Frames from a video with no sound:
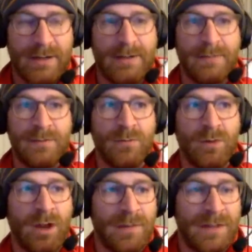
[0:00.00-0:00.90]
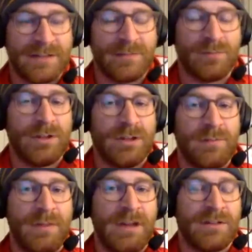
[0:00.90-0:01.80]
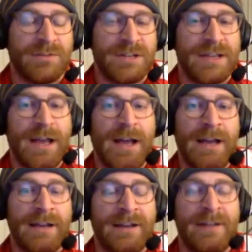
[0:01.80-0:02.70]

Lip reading: You wanted him to get some really good minutes, which he got.